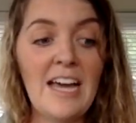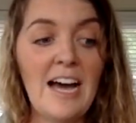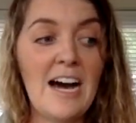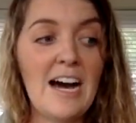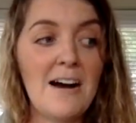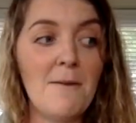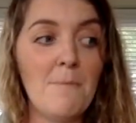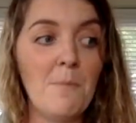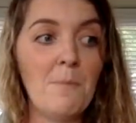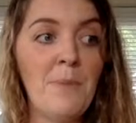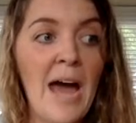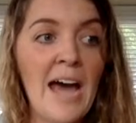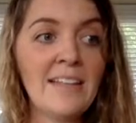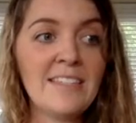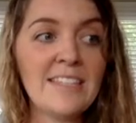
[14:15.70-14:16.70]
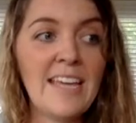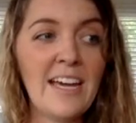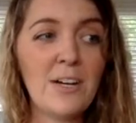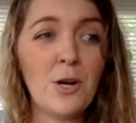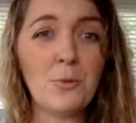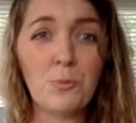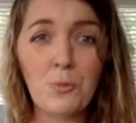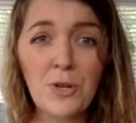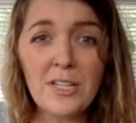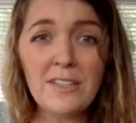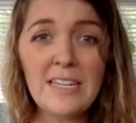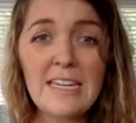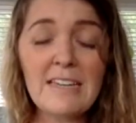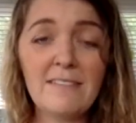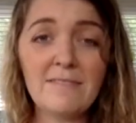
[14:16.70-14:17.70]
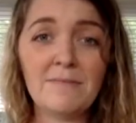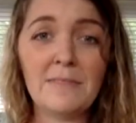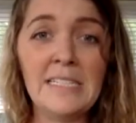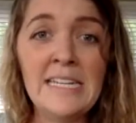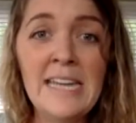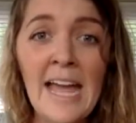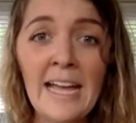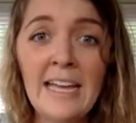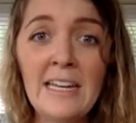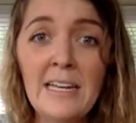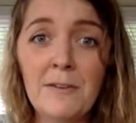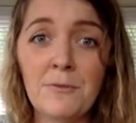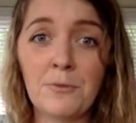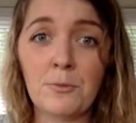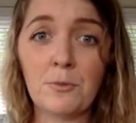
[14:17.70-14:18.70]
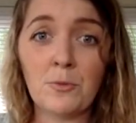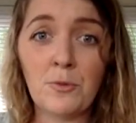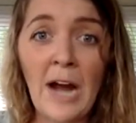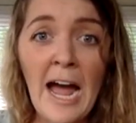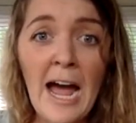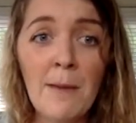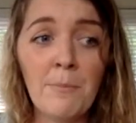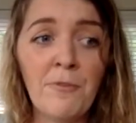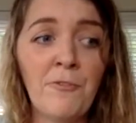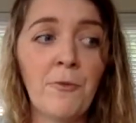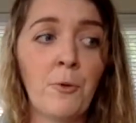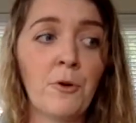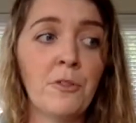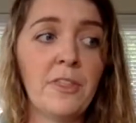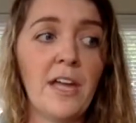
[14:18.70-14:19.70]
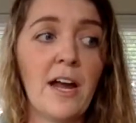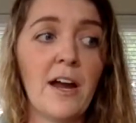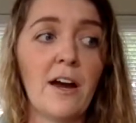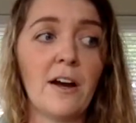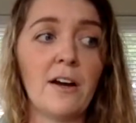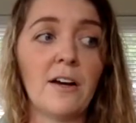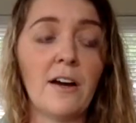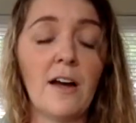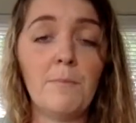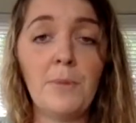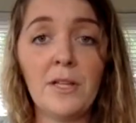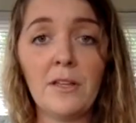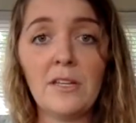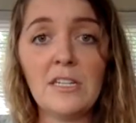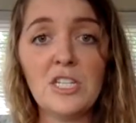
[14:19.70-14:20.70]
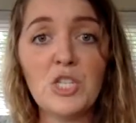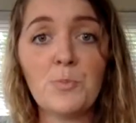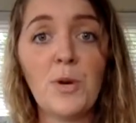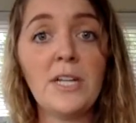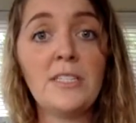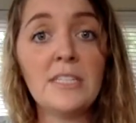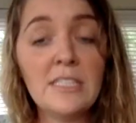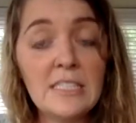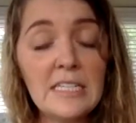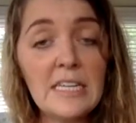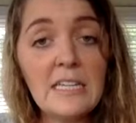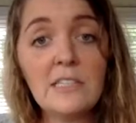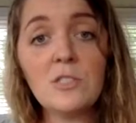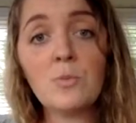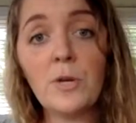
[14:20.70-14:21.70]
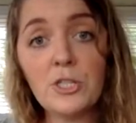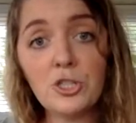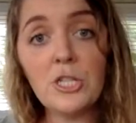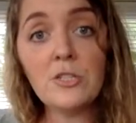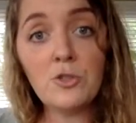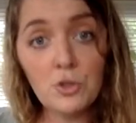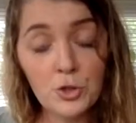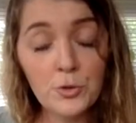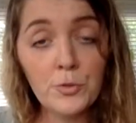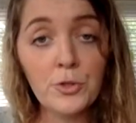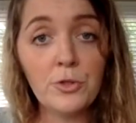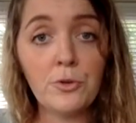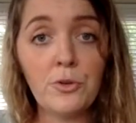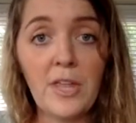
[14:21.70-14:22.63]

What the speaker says: Bats get a really negative rap for their ability to spread disease, which is true.